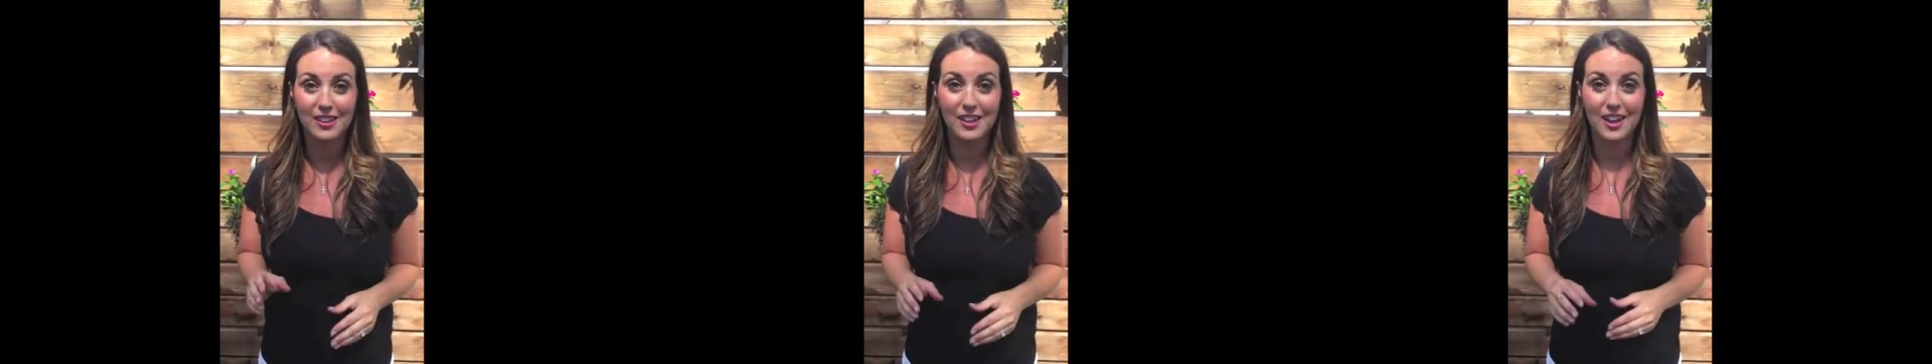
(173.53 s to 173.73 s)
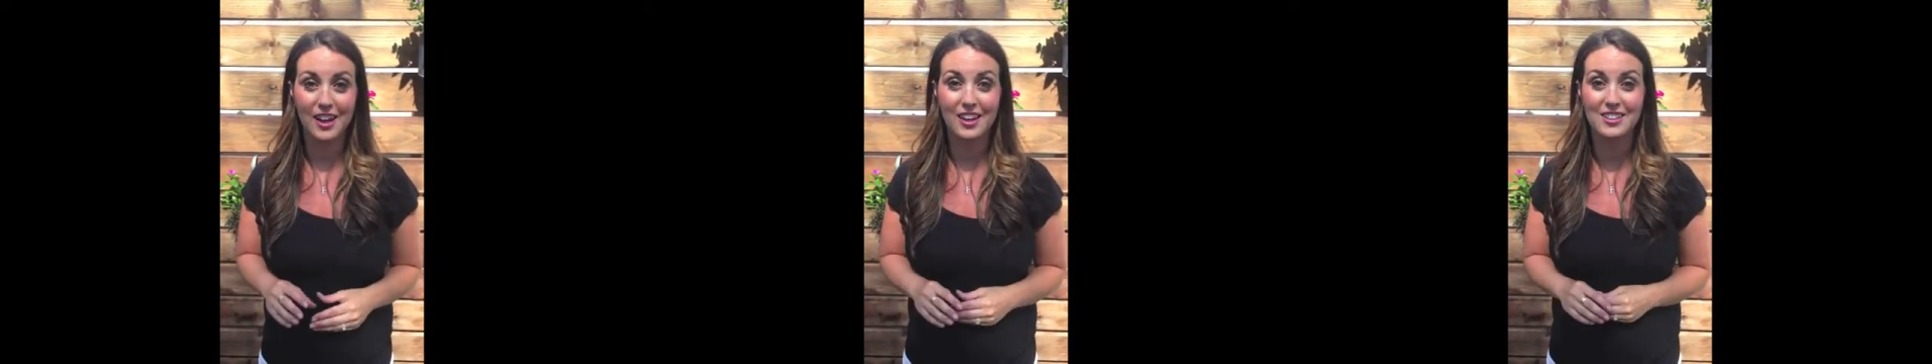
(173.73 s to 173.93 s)

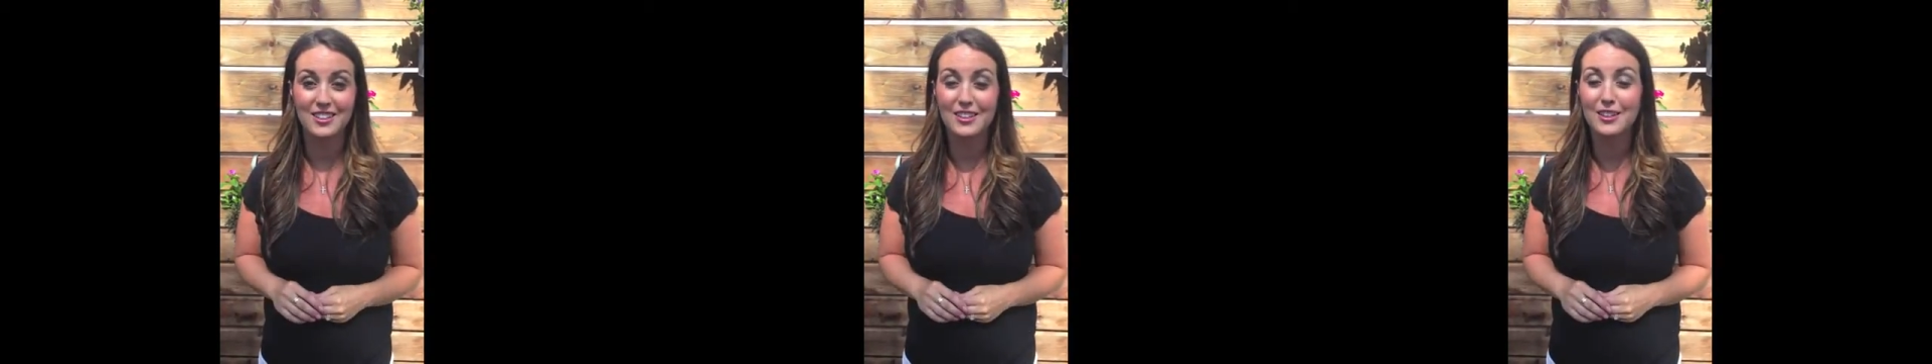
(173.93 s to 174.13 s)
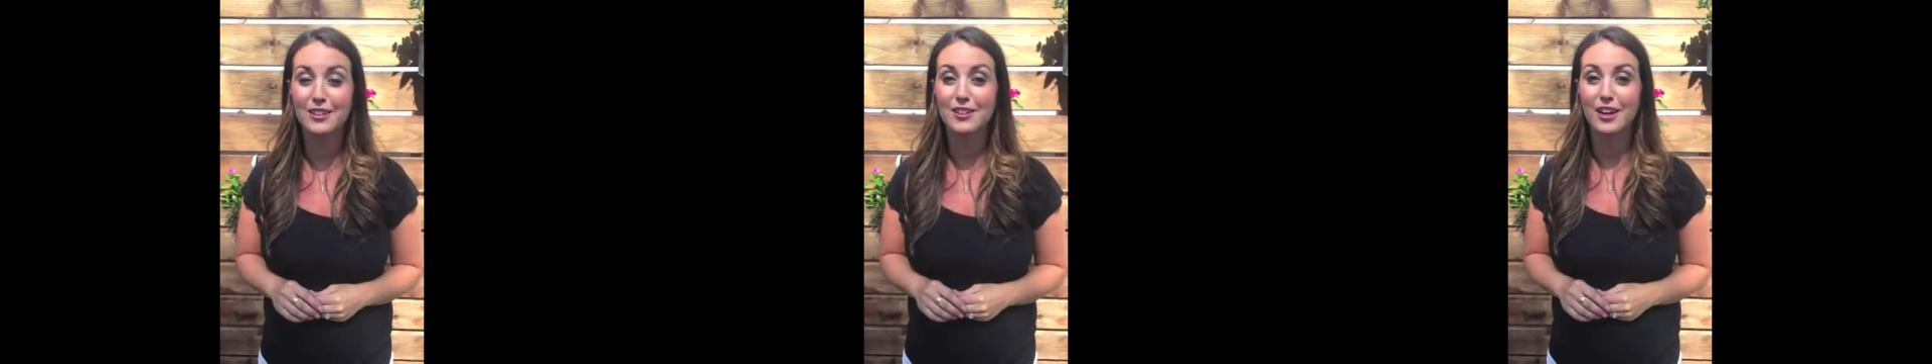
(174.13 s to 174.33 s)
that
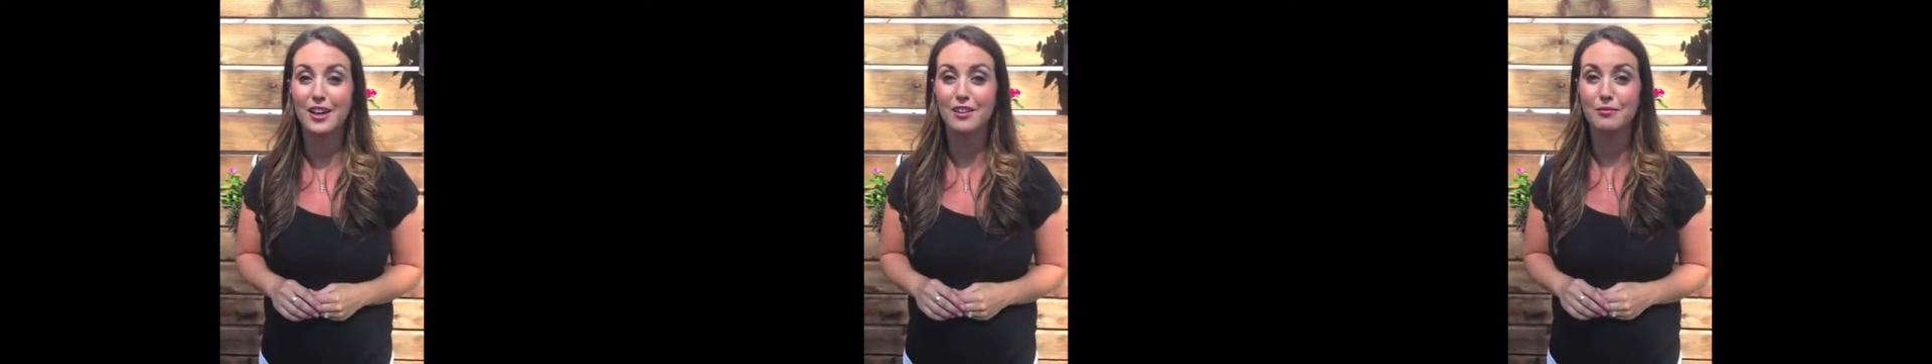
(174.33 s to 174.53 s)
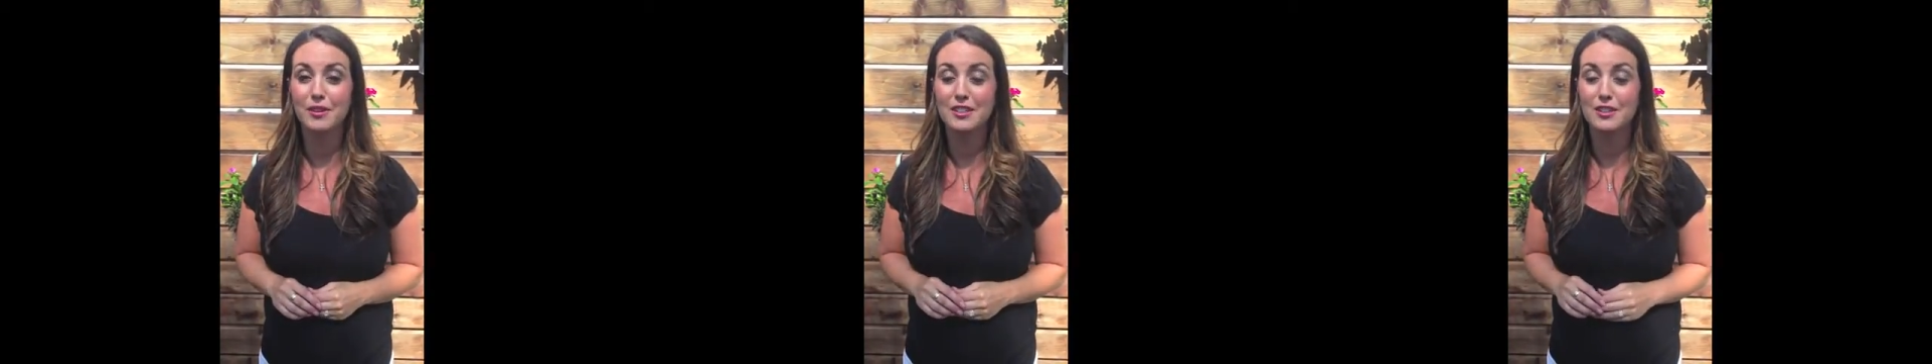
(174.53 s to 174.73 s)

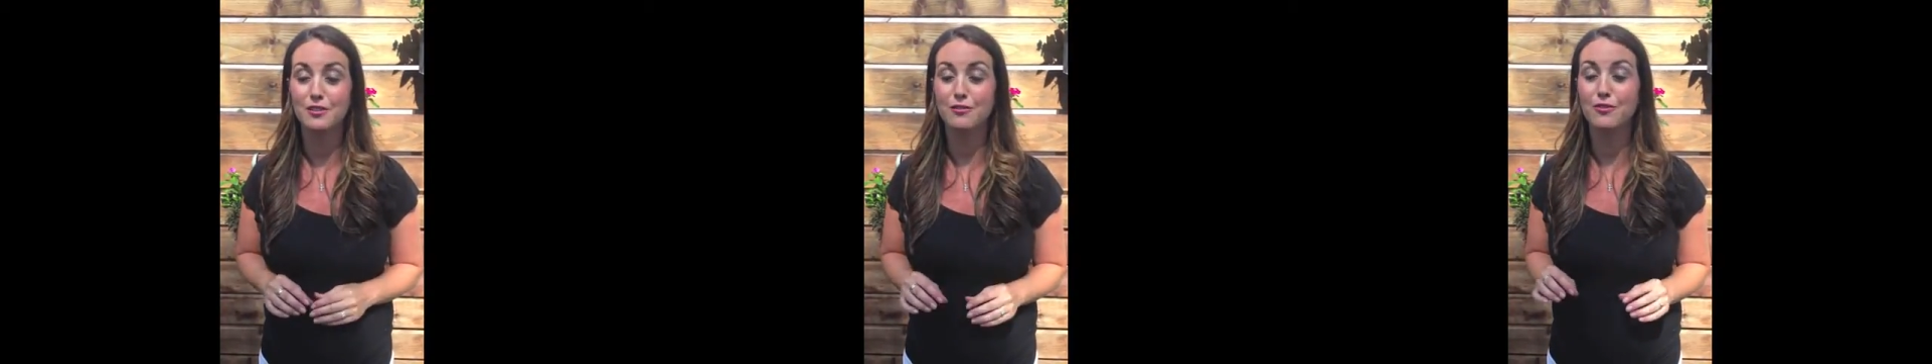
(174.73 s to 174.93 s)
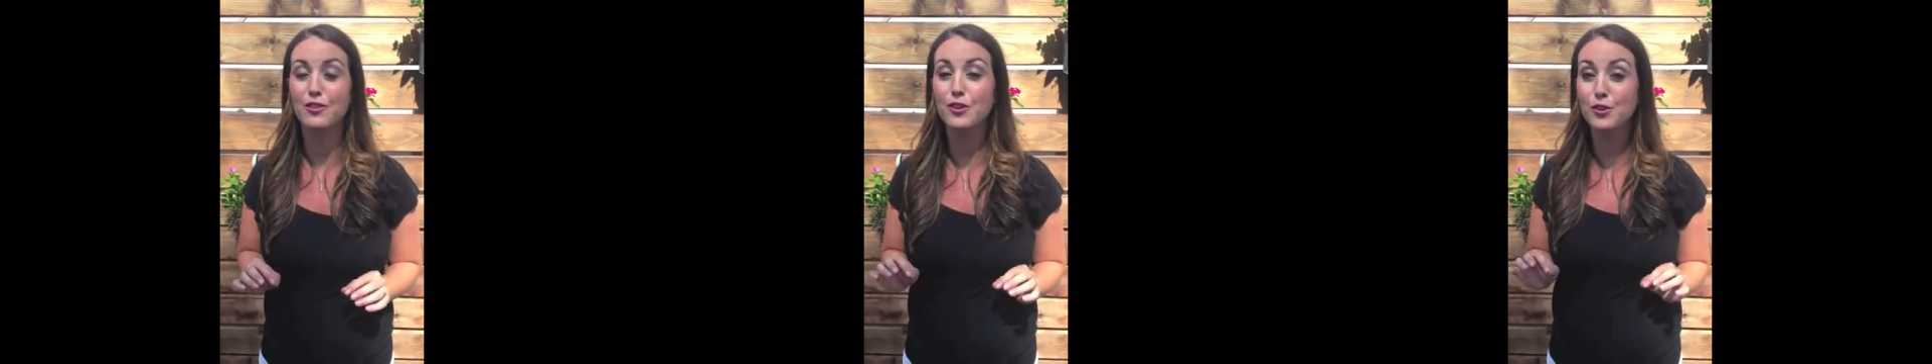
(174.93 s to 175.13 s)
I missed a
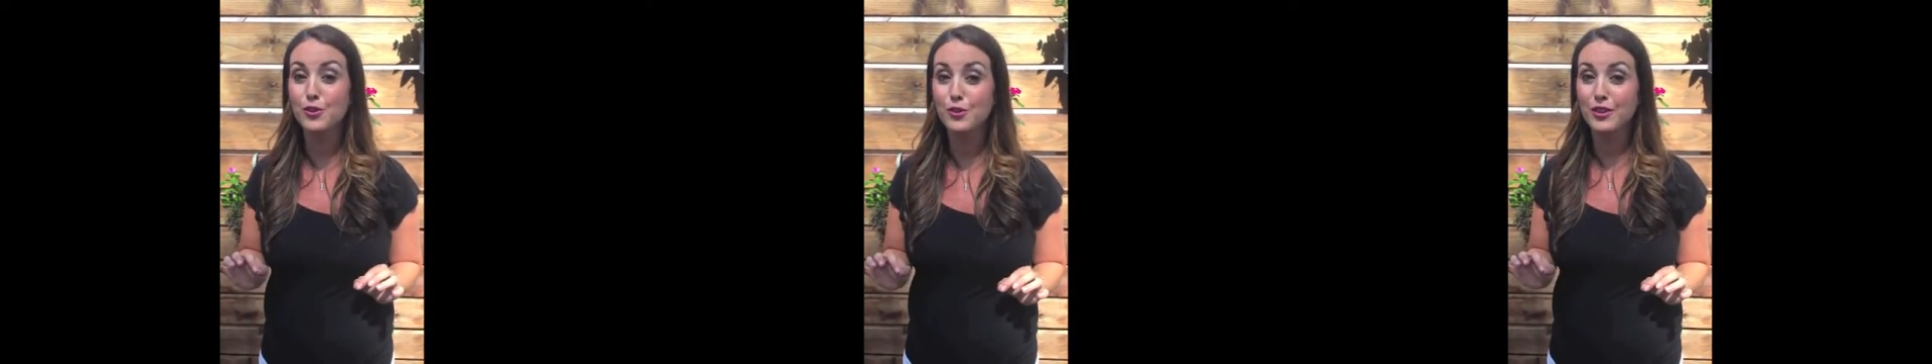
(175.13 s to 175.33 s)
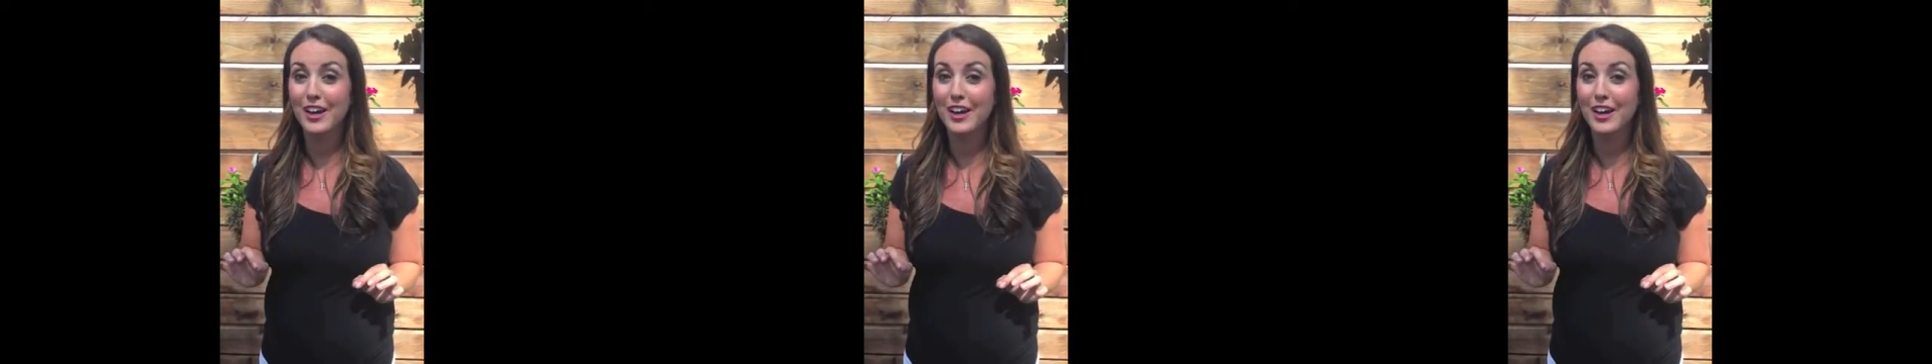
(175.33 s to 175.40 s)
few